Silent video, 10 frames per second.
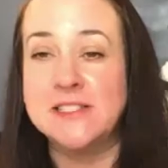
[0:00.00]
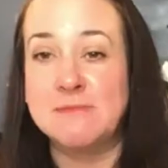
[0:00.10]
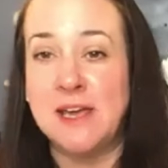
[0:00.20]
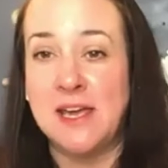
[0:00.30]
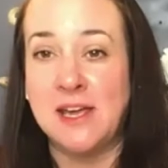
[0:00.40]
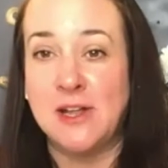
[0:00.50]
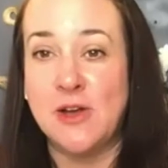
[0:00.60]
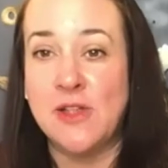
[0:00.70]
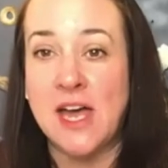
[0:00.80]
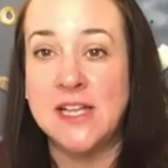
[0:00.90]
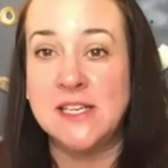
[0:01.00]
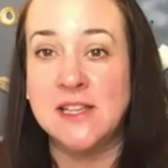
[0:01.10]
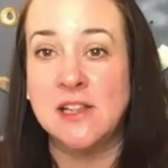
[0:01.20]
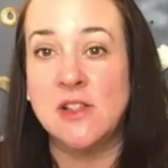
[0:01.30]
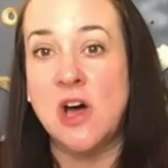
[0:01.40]
to me, the idea
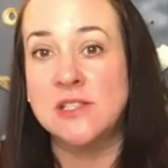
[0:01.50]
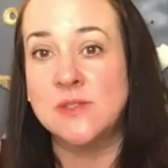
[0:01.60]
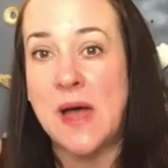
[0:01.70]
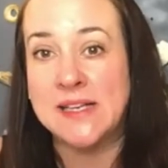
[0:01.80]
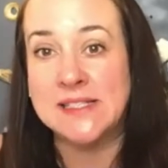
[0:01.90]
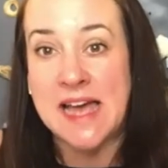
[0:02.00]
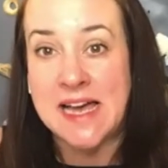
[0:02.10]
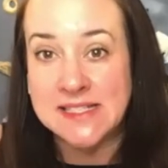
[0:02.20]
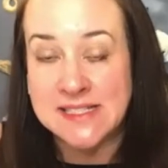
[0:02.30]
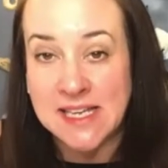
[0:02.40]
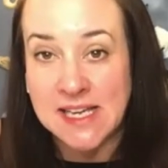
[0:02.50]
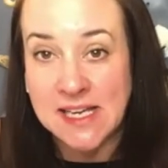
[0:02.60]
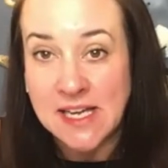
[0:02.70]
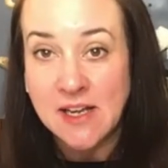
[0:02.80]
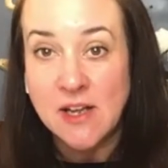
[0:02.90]
that lost wax casting,
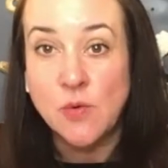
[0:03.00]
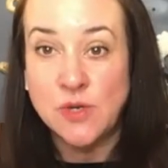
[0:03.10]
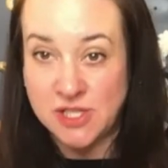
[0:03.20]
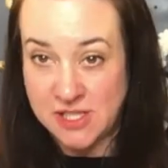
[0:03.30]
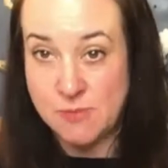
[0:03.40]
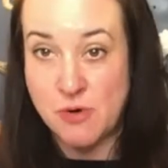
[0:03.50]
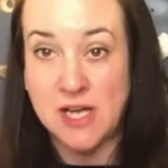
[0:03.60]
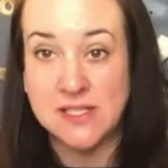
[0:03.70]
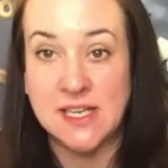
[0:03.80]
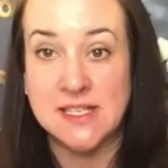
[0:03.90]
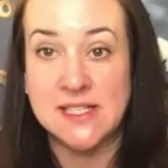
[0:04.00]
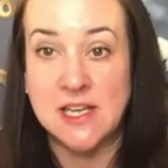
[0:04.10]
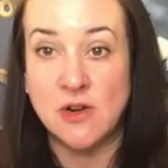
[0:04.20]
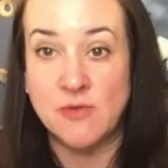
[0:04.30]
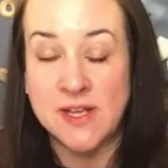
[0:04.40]
which is the process that
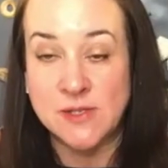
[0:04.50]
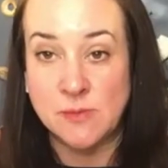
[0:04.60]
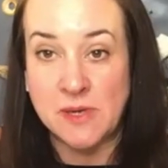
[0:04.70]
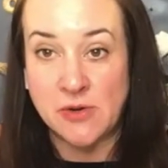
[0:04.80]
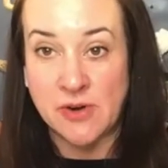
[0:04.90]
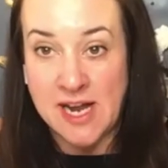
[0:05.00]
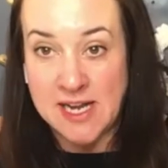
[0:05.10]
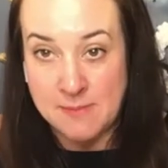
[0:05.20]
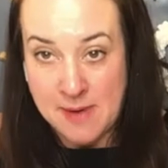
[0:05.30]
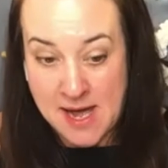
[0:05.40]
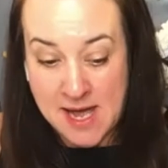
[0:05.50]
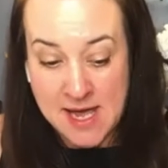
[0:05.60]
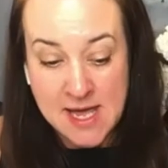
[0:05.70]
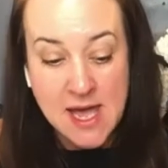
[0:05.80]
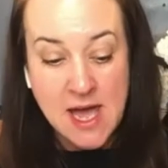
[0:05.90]
your rings will be created by,
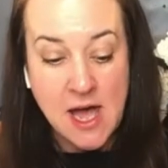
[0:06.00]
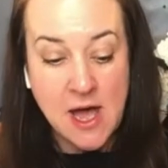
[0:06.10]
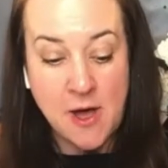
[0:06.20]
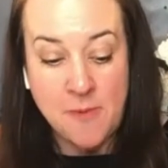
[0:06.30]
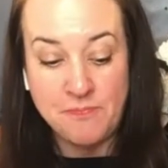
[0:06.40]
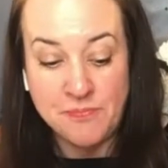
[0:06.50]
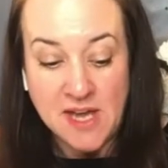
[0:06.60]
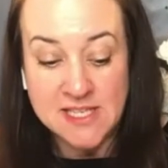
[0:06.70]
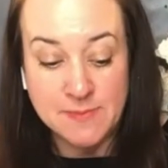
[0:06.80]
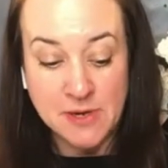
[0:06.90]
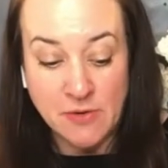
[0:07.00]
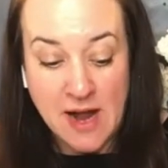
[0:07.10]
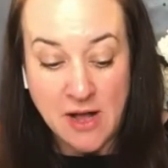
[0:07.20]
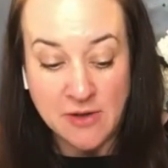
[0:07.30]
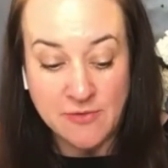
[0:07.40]
has been
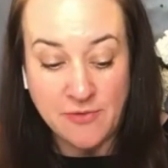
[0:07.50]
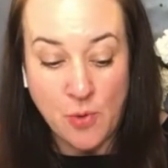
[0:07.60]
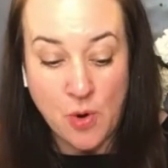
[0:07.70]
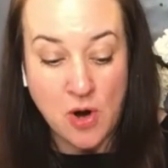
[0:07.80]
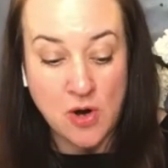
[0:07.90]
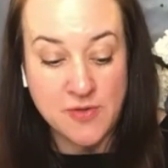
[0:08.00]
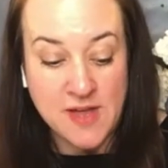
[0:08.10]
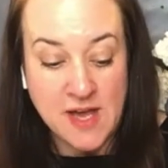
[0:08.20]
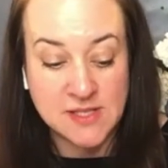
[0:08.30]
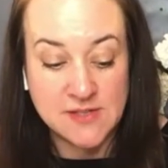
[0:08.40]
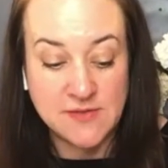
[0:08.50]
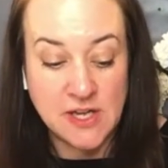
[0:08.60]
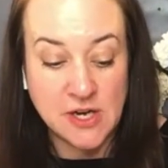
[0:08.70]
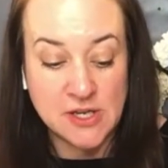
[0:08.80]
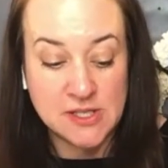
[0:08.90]
around for thousands of
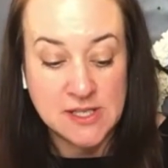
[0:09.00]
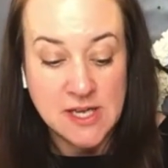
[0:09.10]
years.